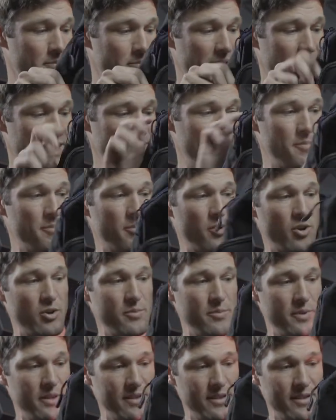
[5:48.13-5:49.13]
Main
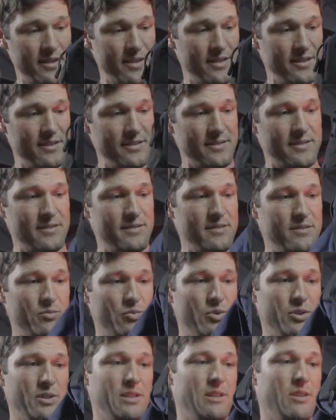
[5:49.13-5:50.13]
compartment is really